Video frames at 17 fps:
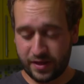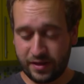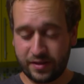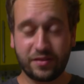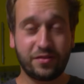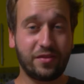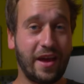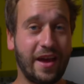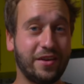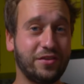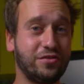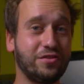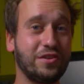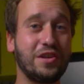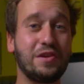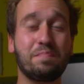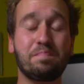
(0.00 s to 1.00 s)
is
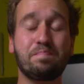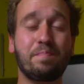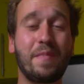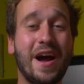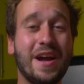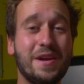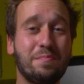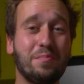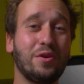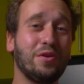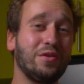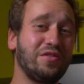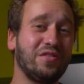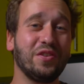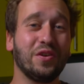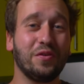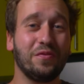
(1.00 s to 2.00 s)
actually my
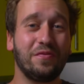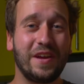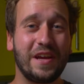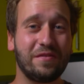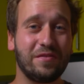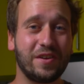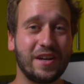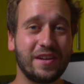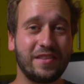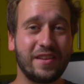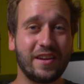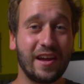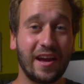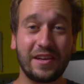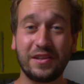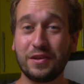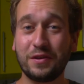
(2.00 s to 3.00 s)
personal favorite that
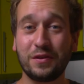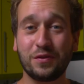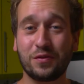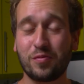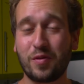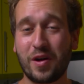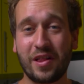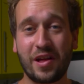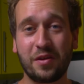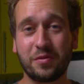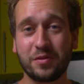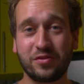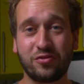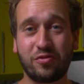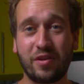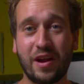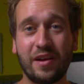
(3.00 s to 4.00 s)
I used while I was
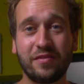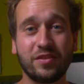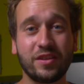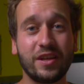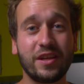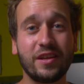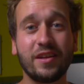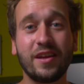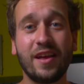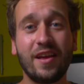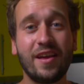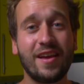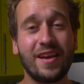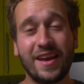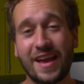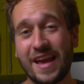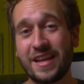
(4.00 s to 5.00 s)
traveling.
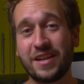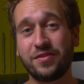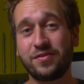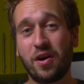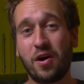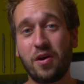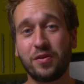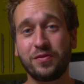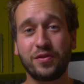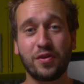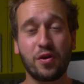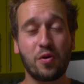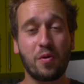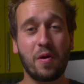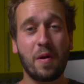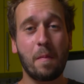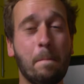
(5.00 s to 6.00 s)
It is
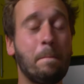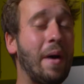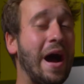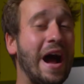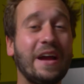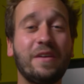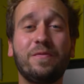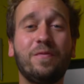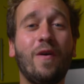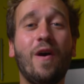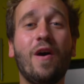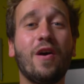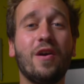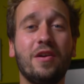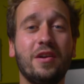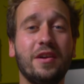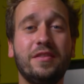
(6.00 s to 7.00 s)
also by
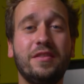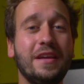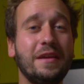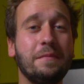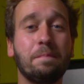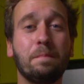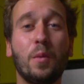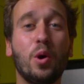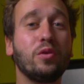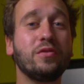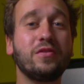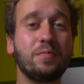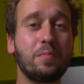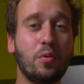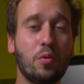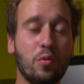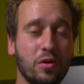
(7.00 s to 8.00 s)
far the most
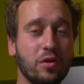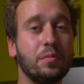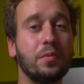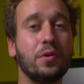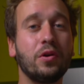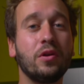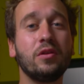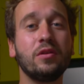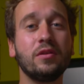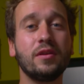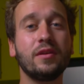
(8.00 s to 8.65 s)
portable,